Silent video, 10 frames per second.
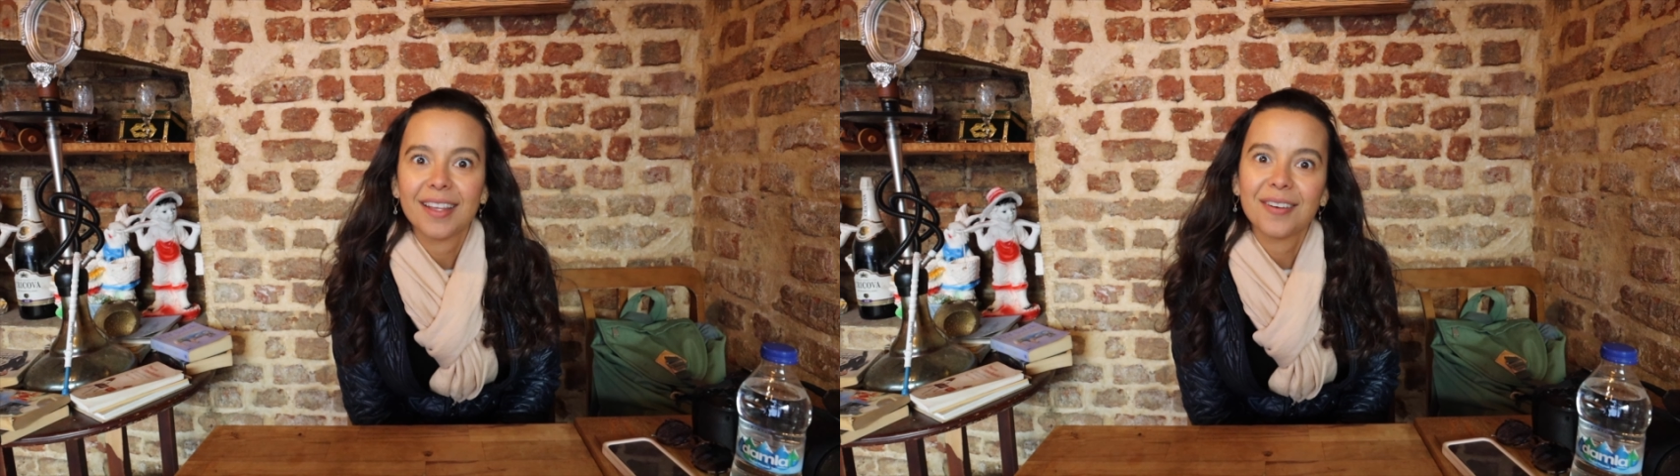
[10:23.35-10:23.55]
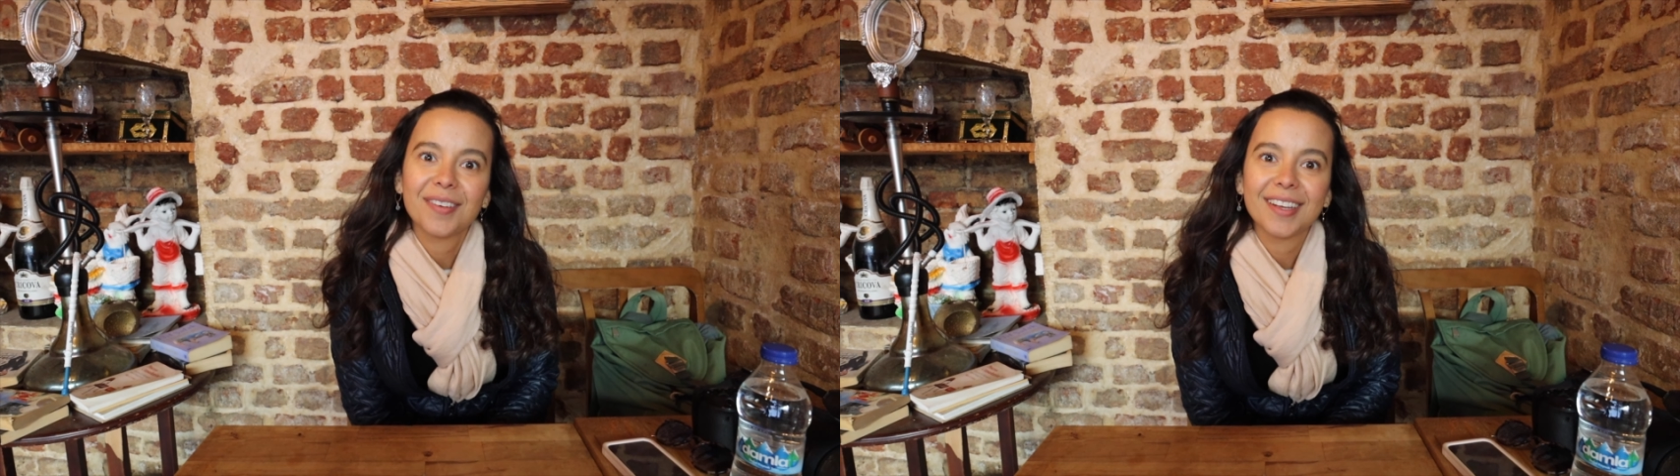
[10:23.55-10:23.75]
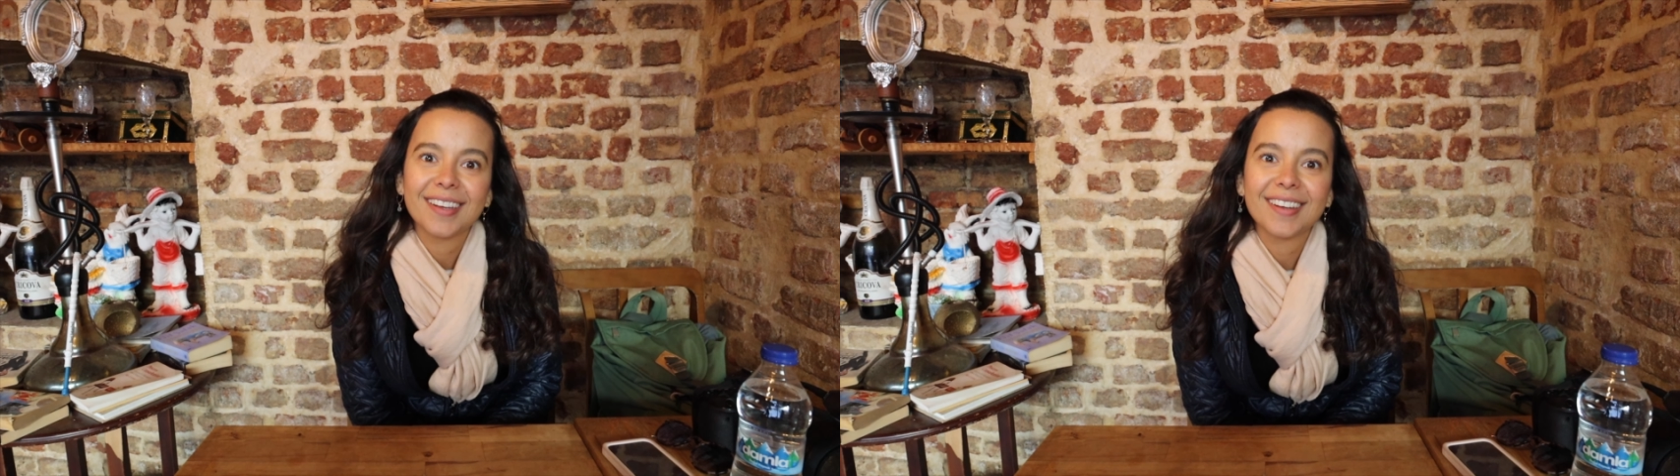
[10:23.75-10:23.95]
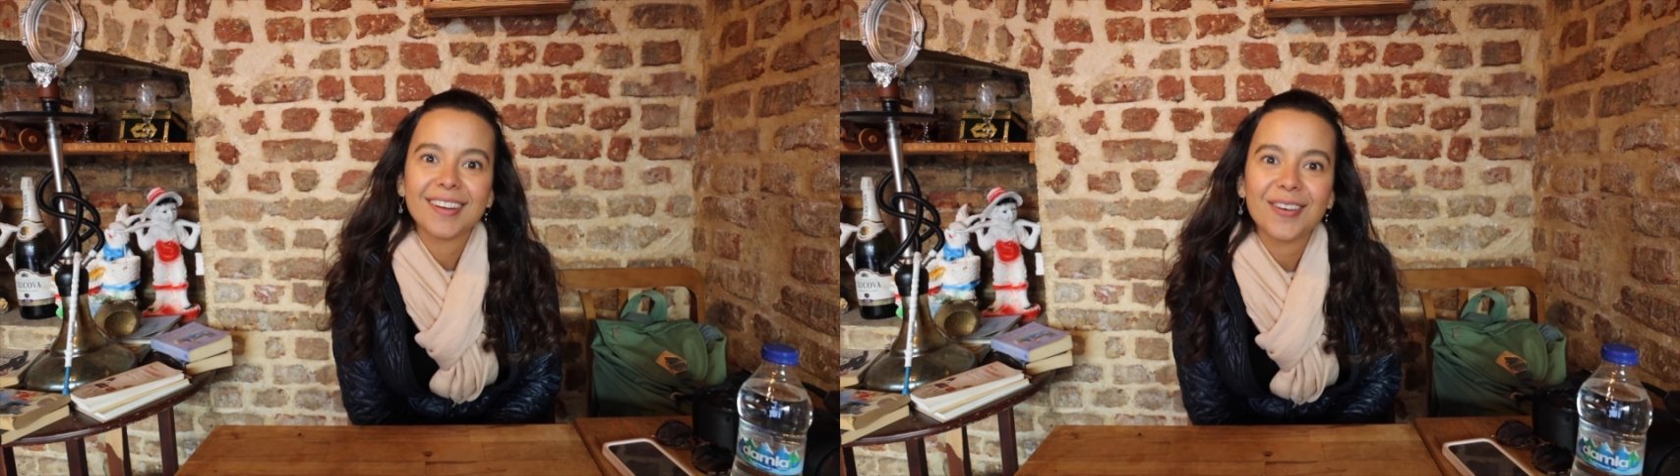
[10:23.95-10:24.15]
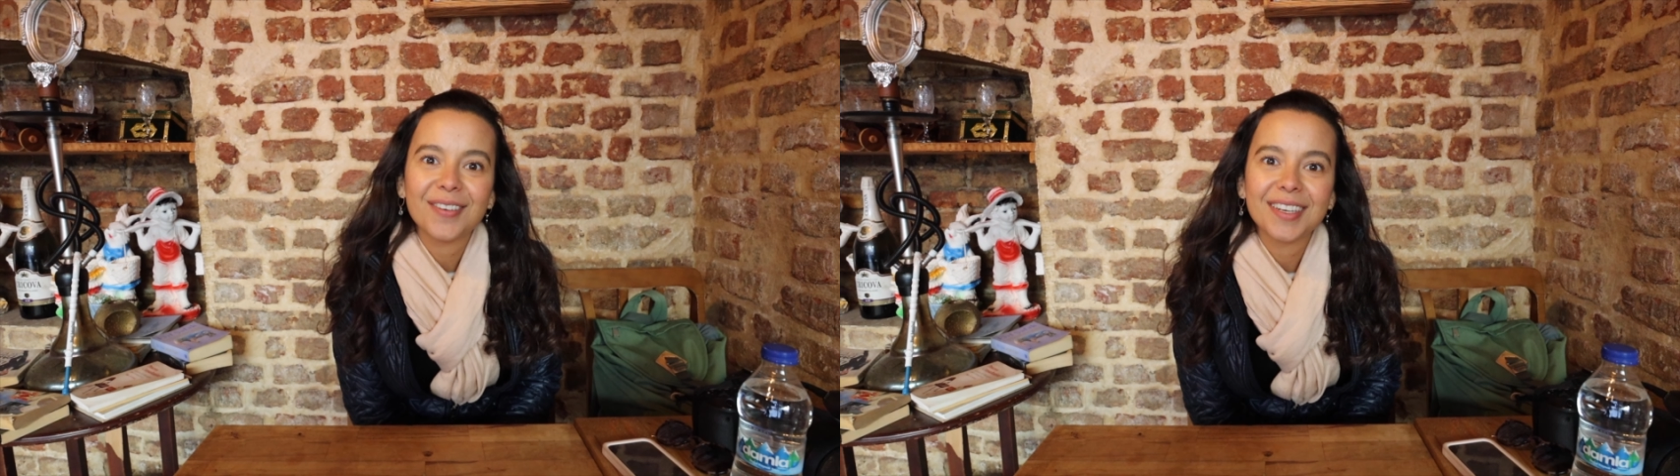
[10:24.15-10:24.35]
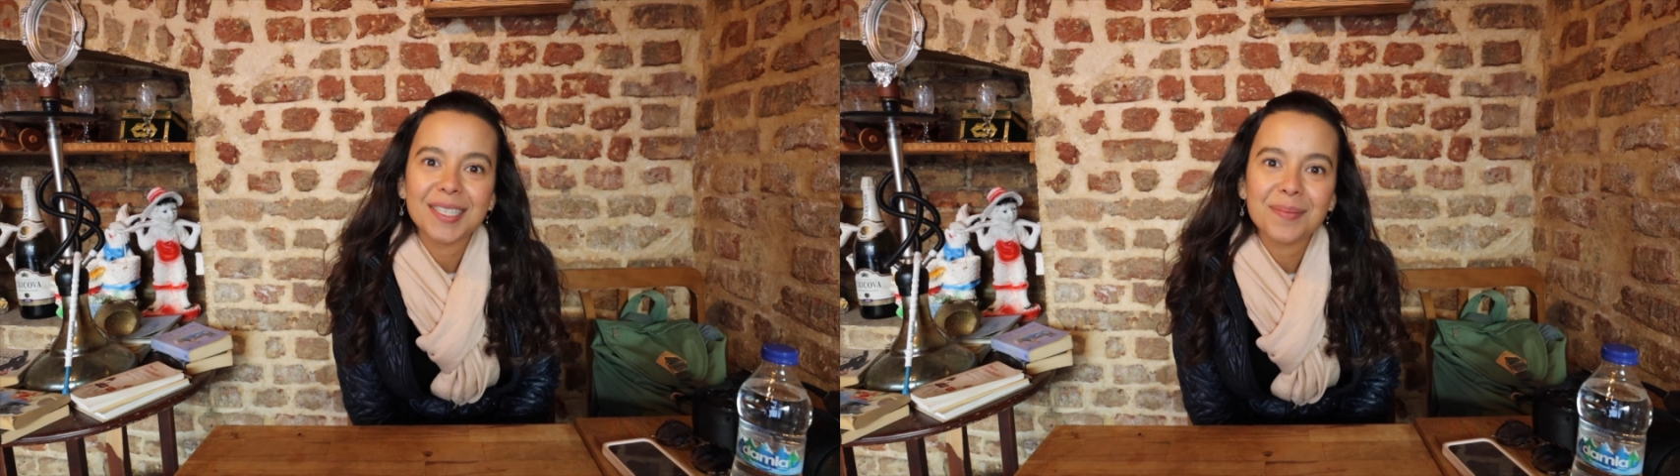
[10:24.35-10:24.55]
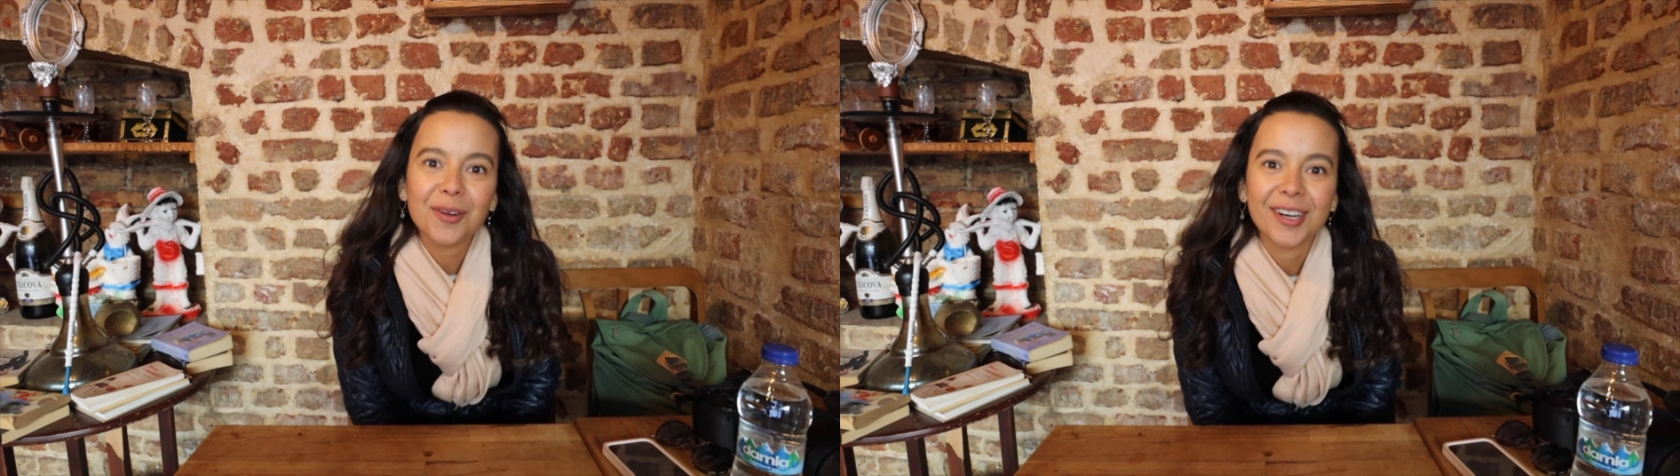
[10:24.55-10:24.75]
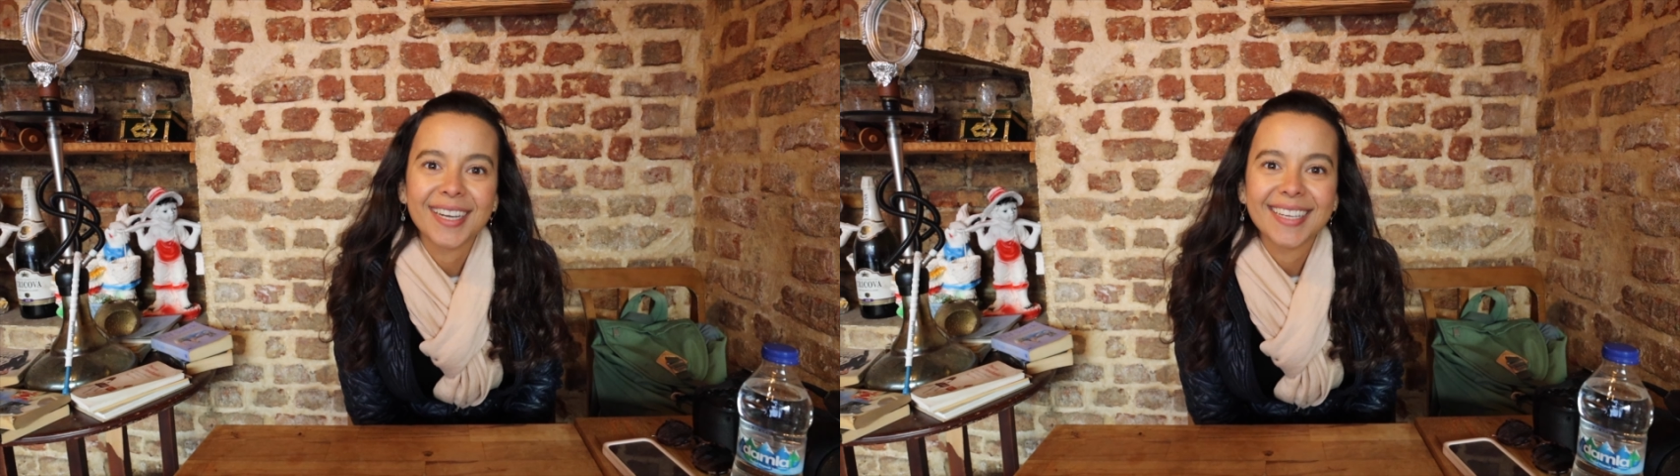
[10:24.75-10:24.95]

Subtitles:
then we go and explore.